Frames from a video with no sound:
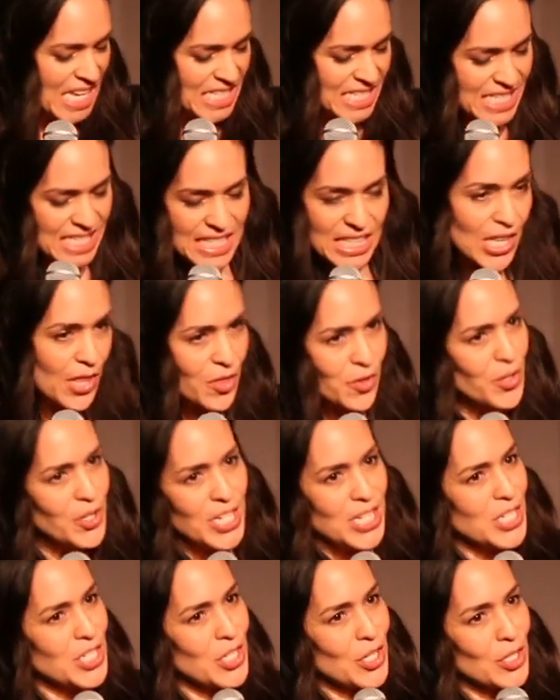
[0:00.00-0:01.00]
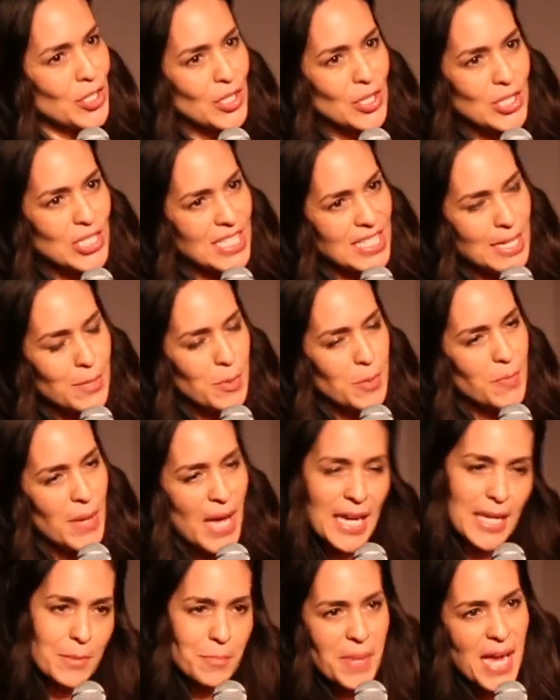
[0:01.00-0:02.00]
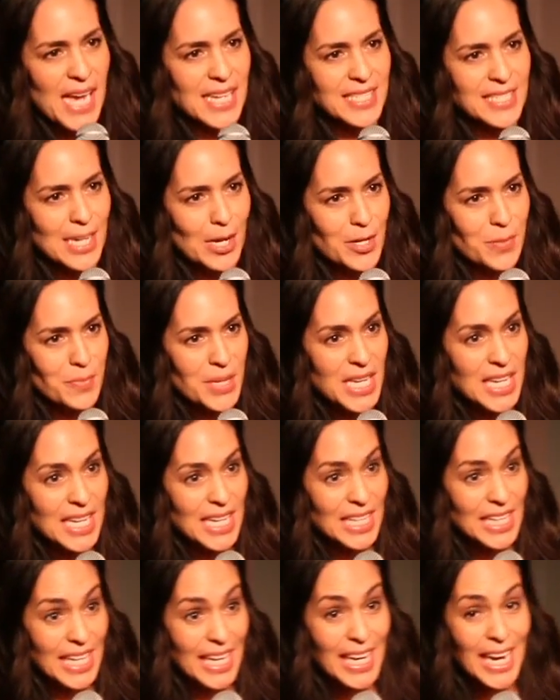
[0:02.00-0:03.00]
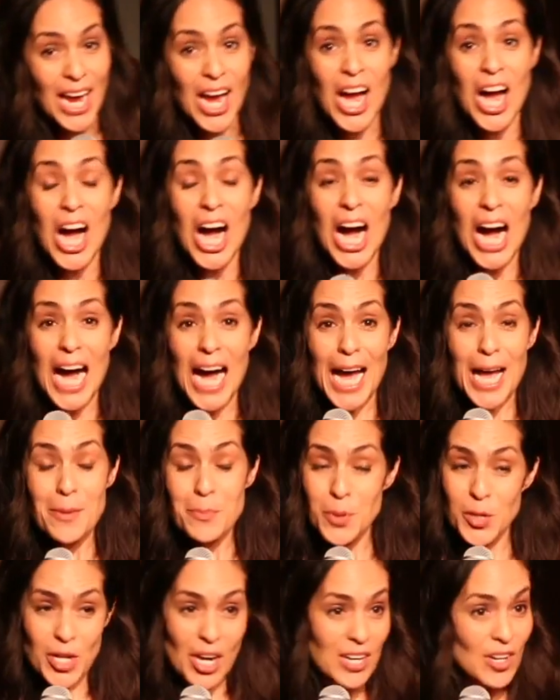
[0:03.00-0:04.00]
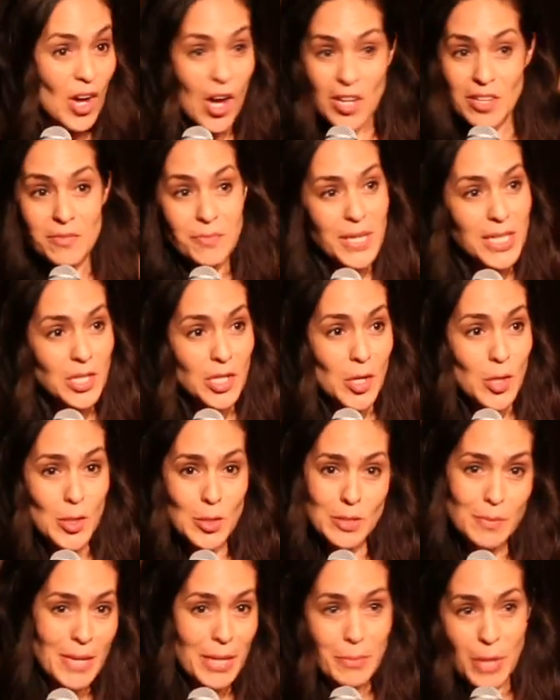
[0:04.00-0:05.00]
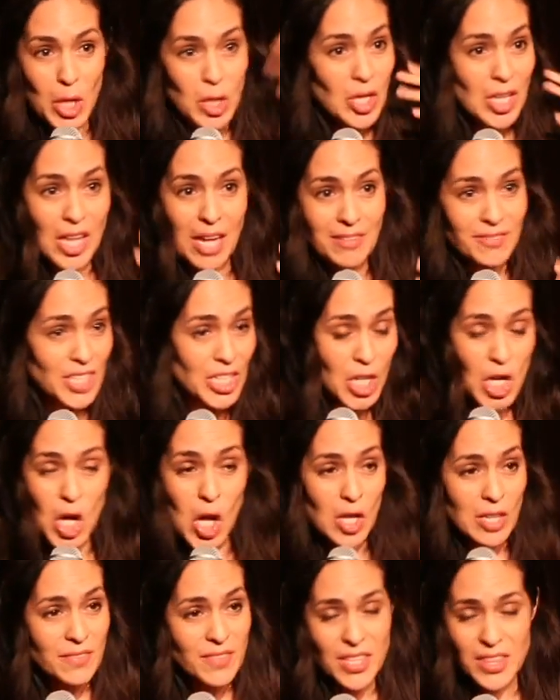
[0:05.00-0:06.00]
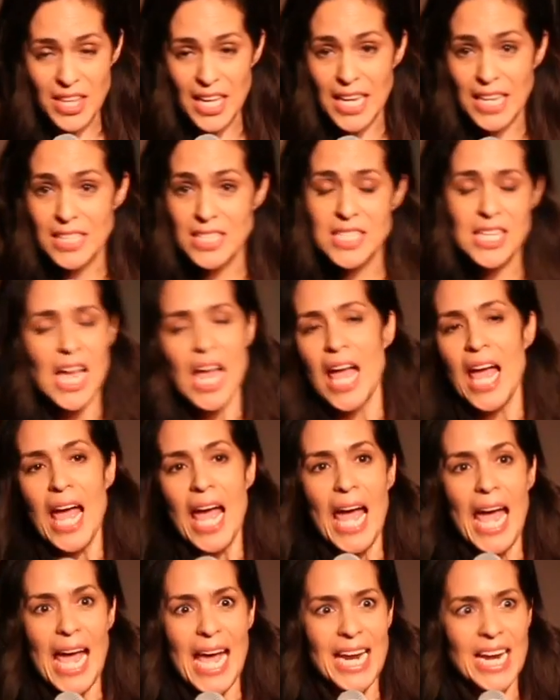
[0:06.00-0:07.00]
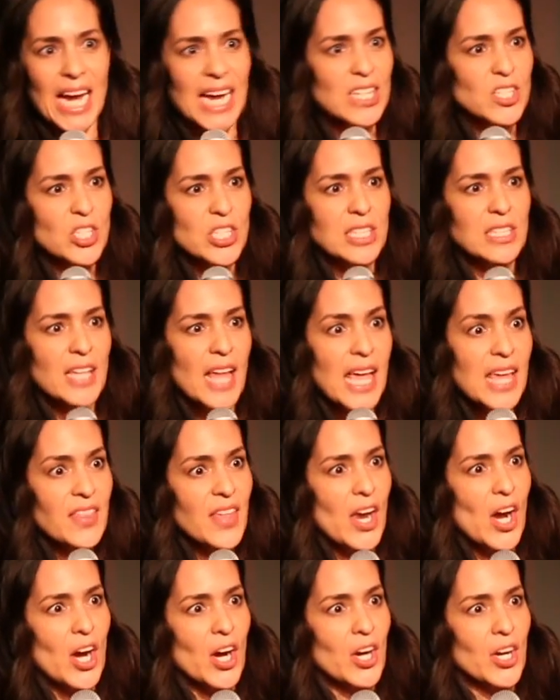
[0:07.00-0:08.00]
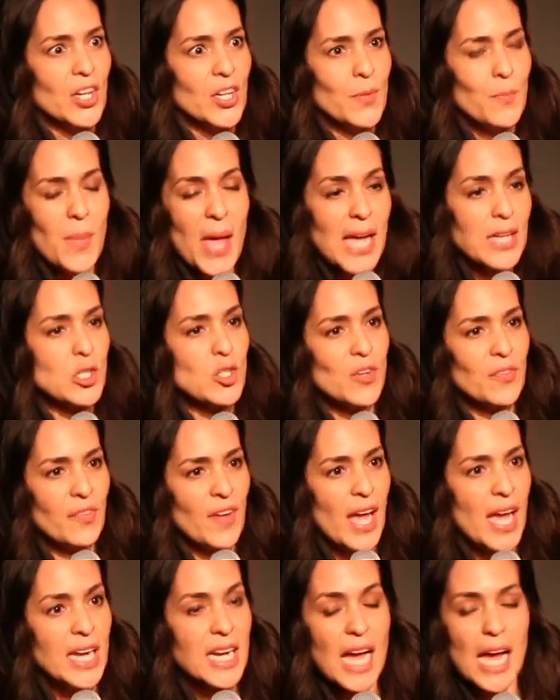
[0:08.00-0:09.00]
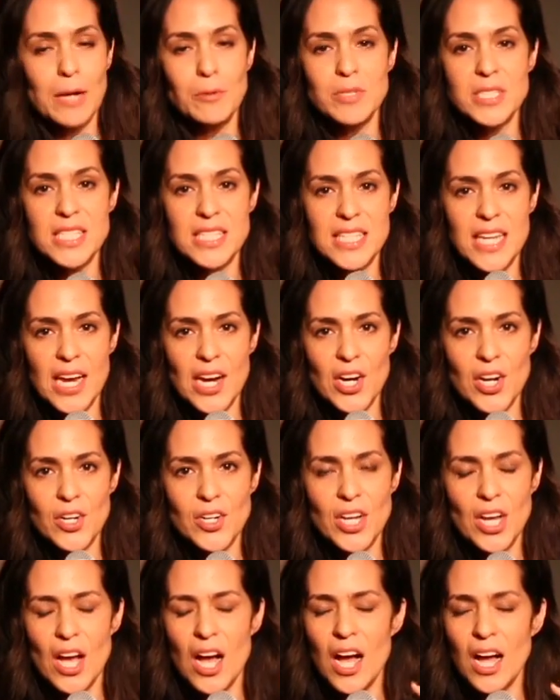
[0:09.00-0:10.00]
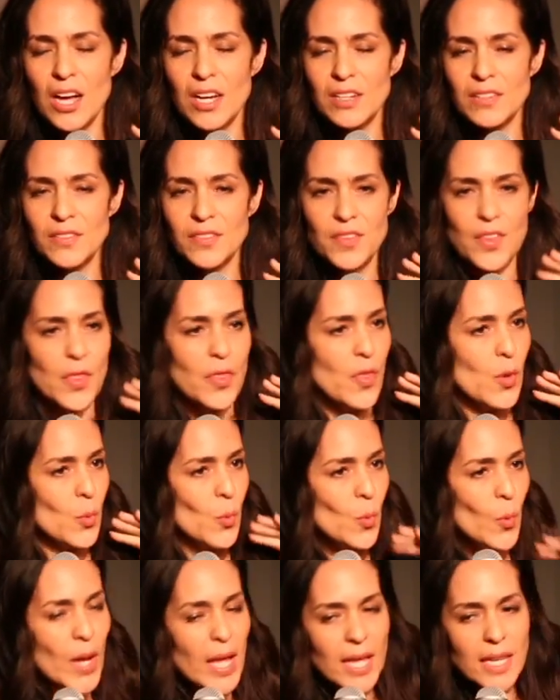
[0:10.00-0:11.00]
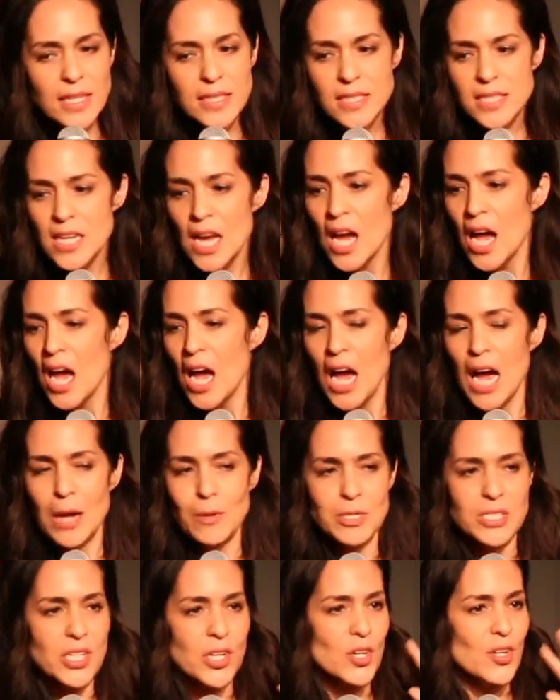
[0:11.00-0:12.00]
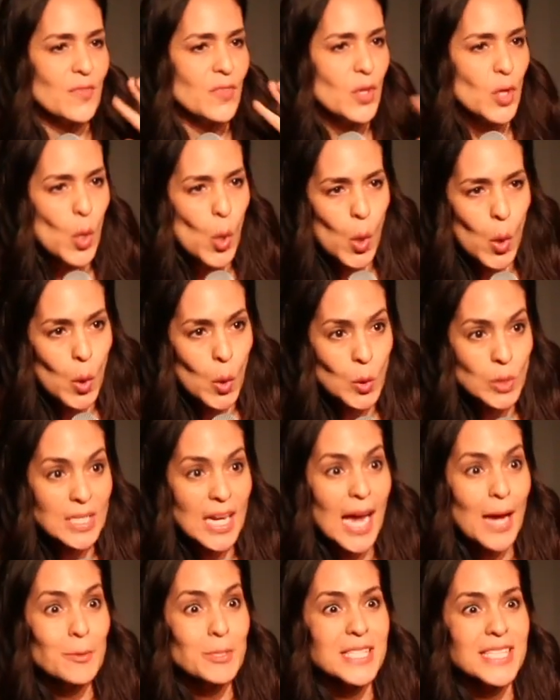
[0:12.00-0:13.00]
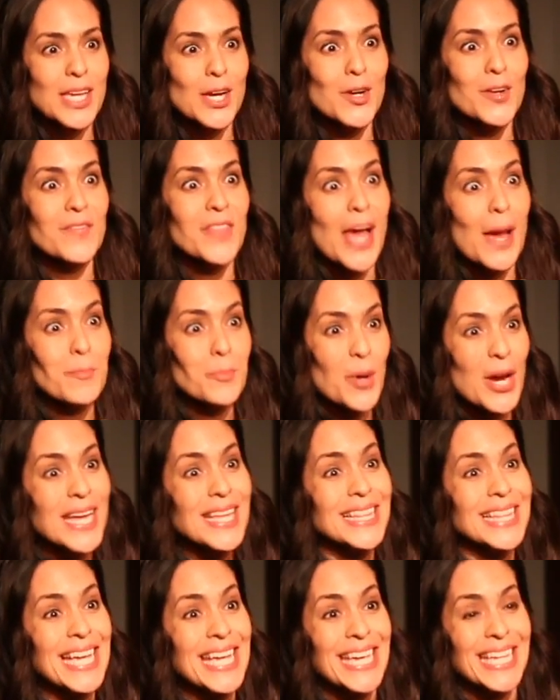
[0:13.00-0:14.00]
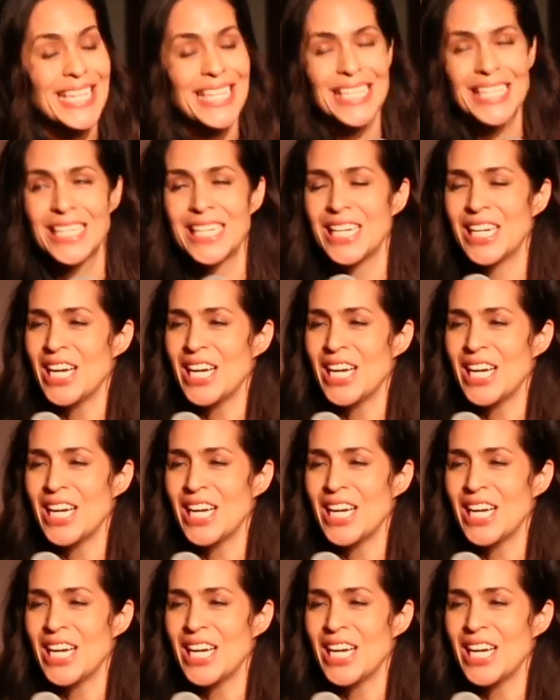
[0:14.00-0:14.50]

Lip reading: slithered into her little sleeping bag and passed out immediately. I put on all of my clothes, my balaclava, all of the things, and I just lay there, petrified. I was scared of the wind. I was scared of the cold. I was scared of that brain leak.